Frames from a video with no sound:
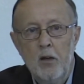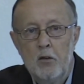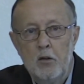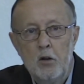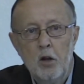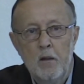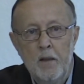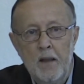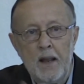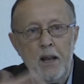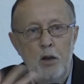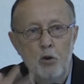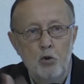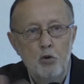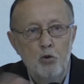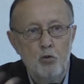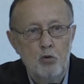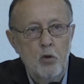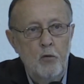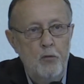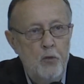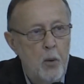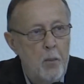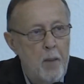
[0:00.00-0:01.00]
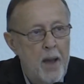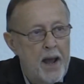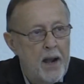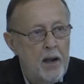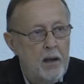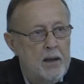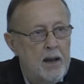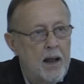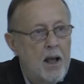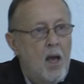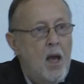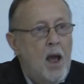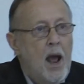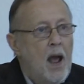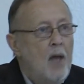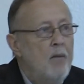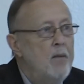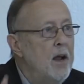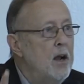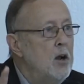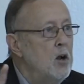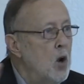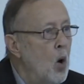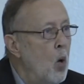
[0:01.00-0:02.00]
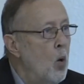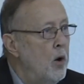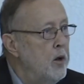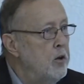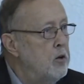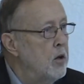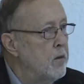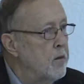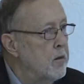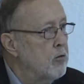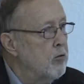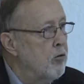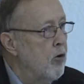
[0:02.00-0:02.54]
to the issues of humanity, and then going to the